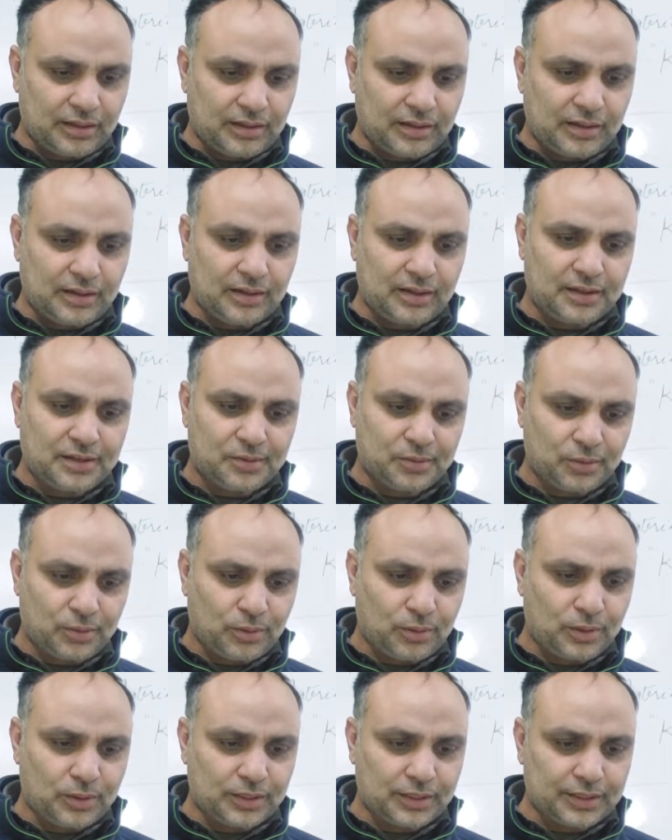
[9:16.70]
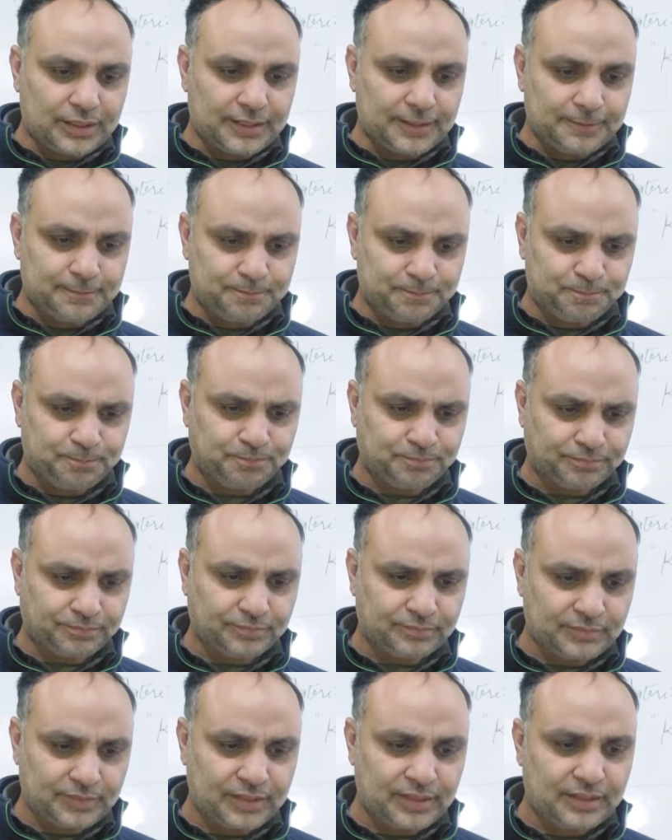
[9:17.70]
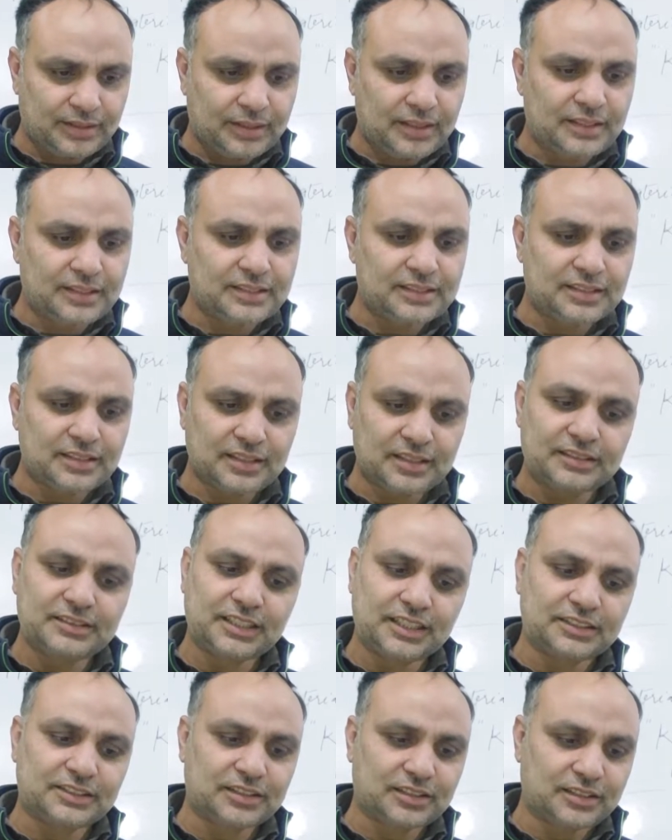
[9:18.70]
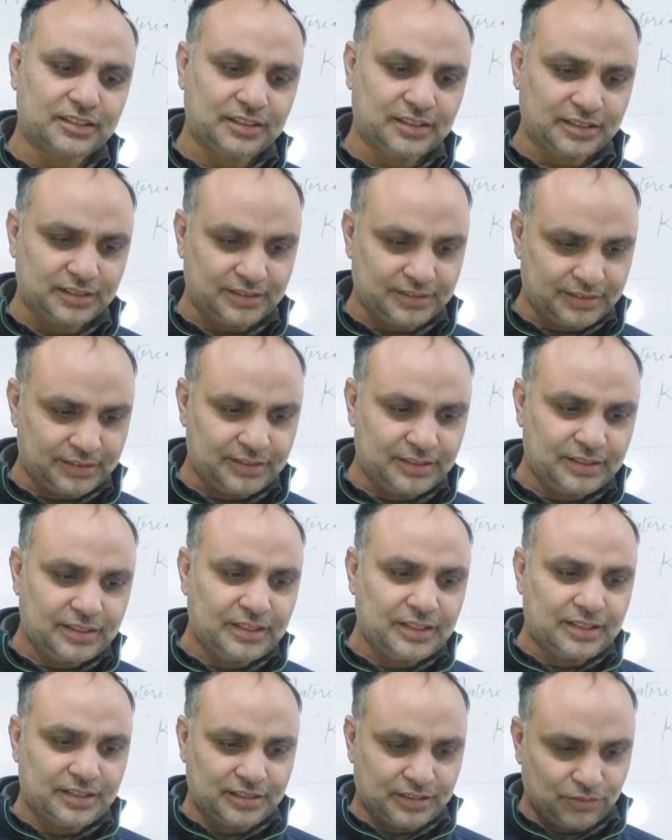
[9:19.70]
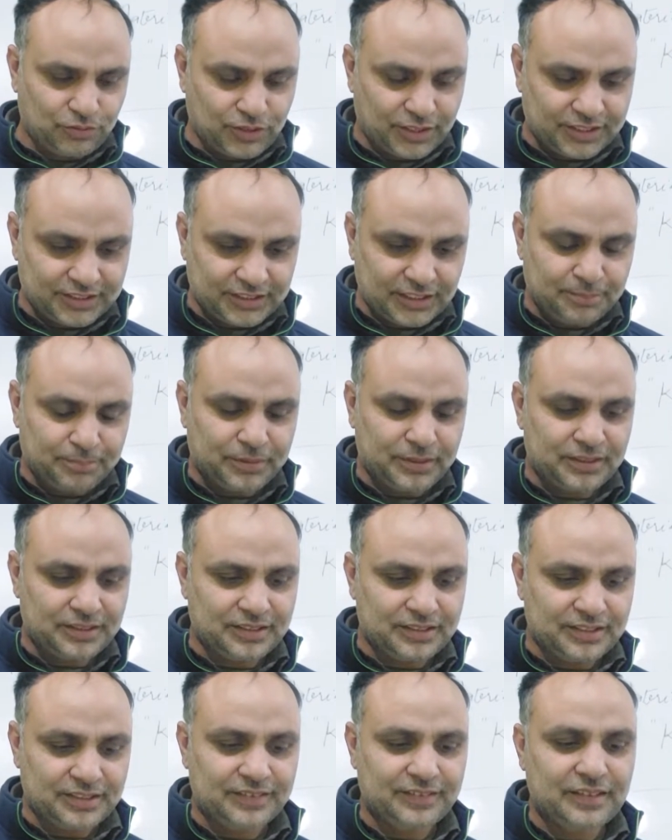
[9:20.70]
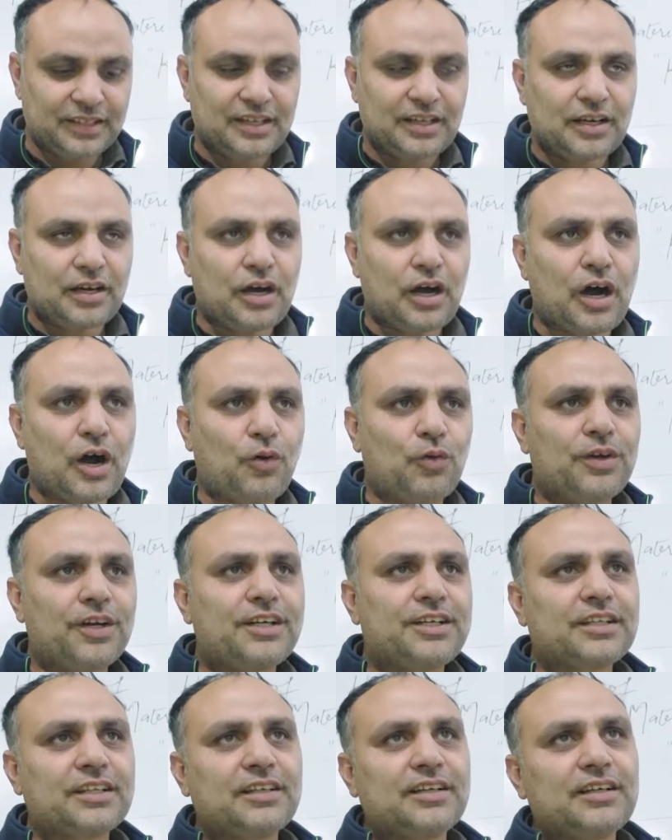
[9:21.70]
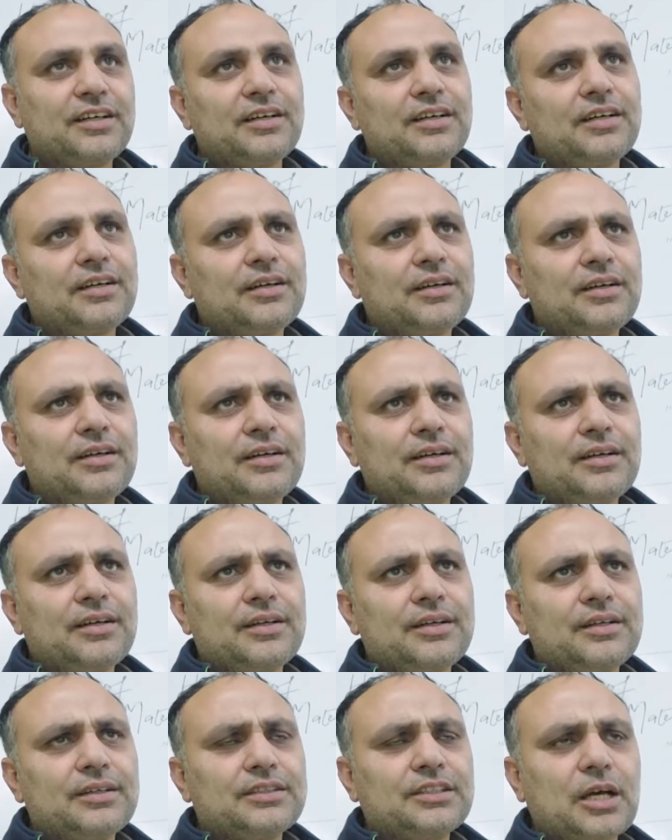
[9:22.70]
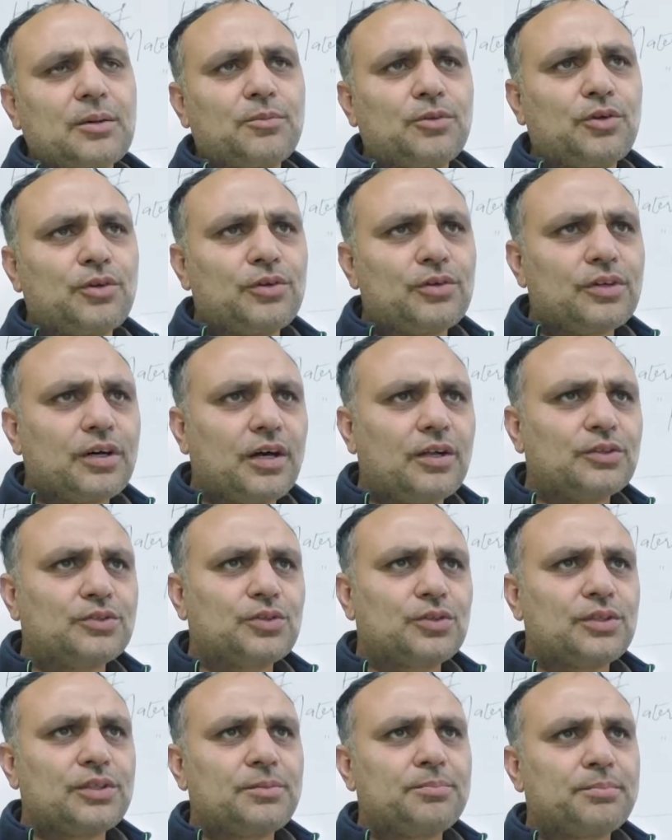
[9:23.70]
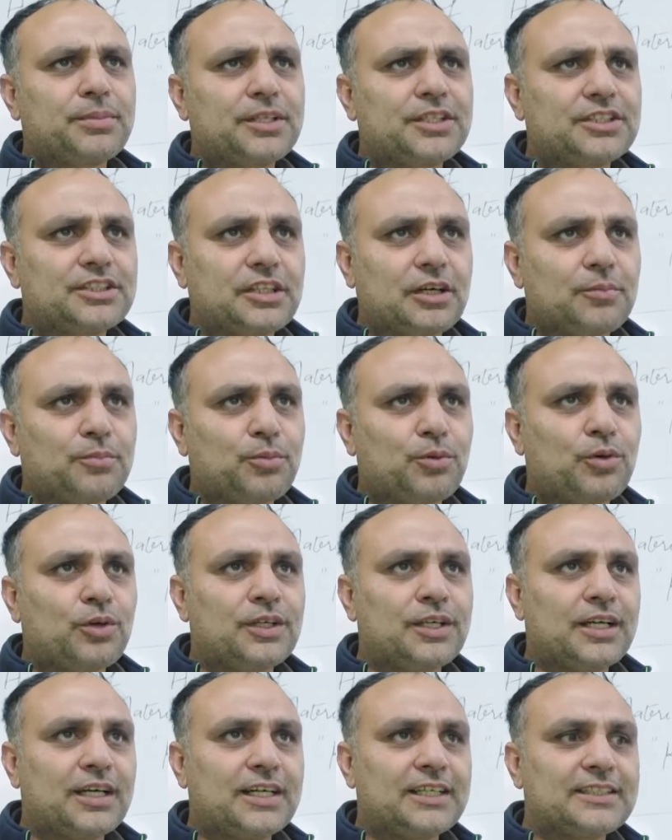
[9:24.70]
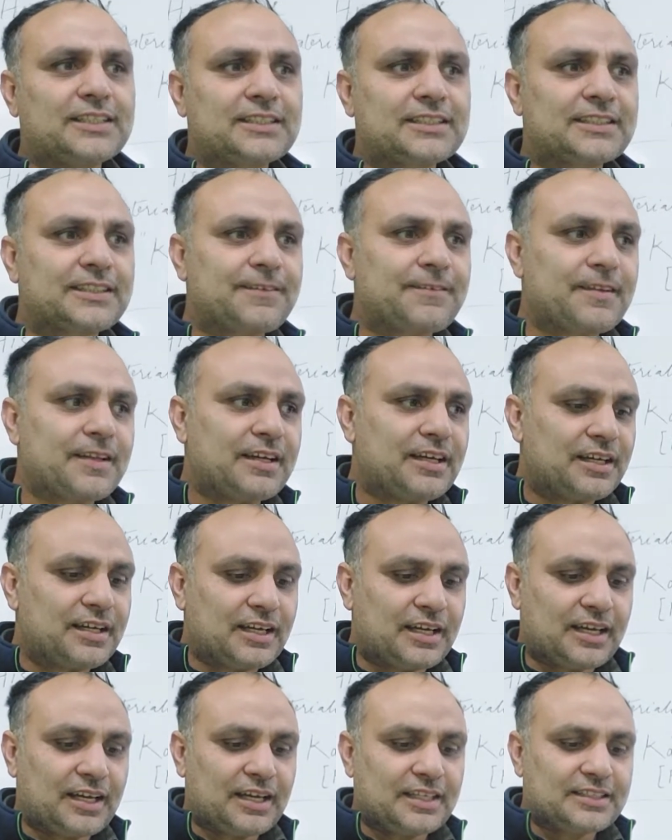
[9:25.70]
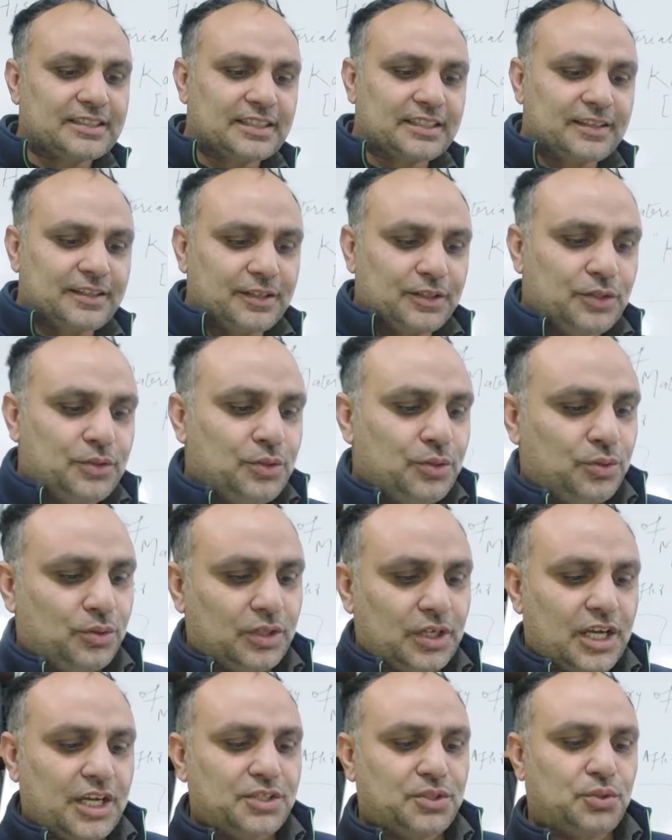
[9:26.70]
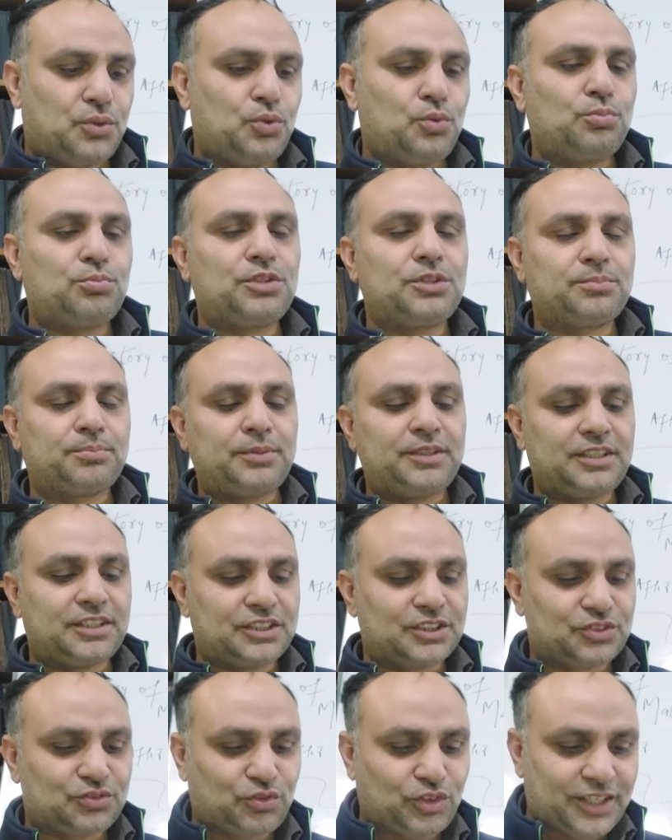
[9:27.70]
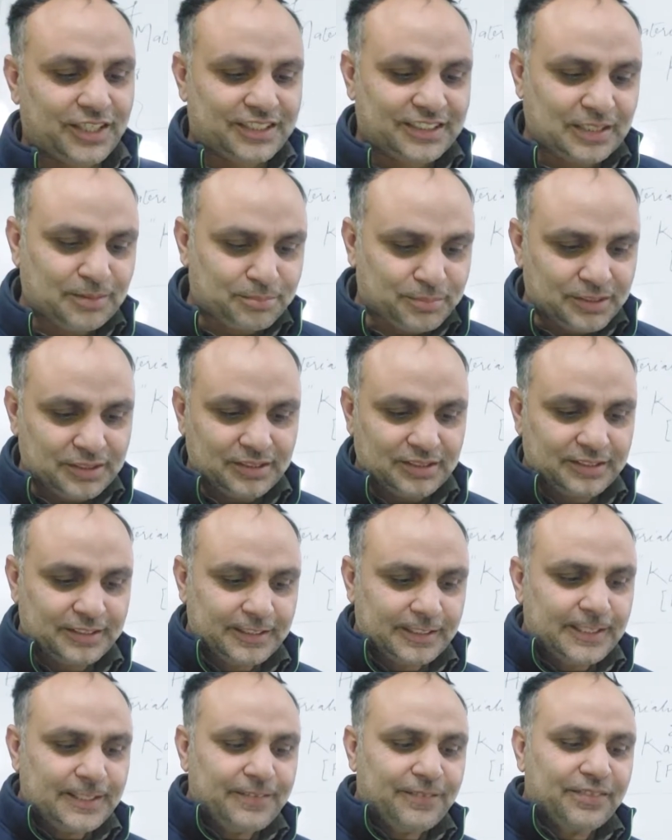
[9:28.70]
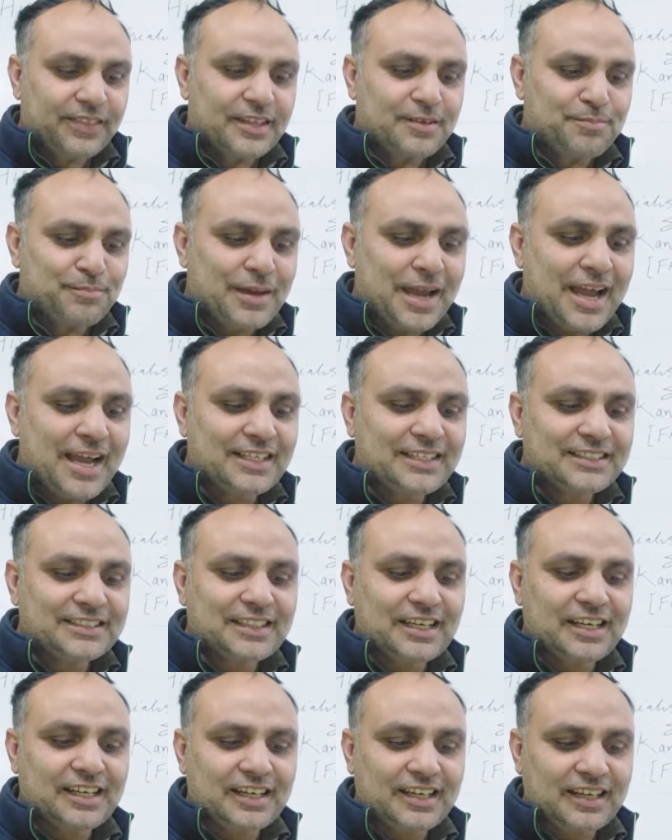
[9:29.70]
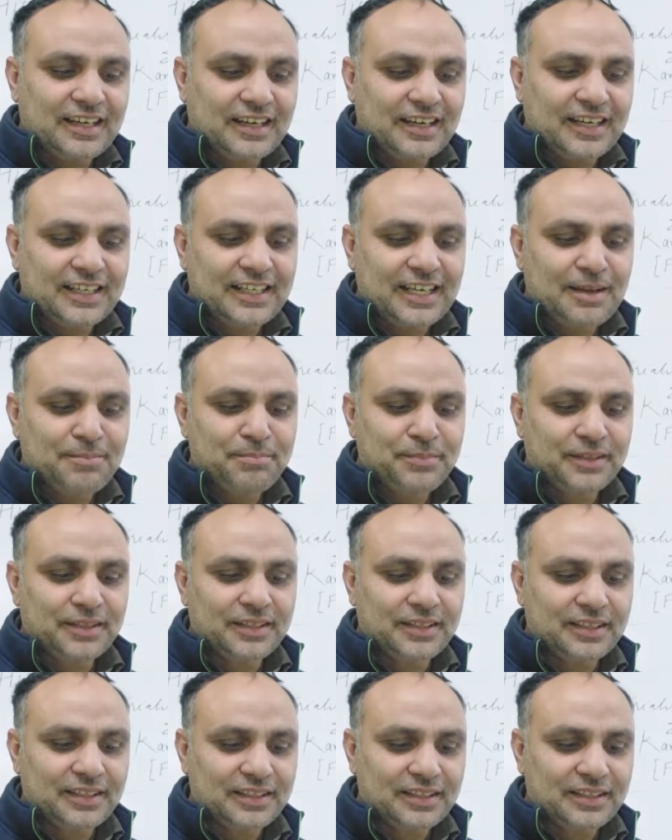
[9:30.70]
are not things just for example how it somehow also impressed upon us as as human beings. For example, man is unhappy,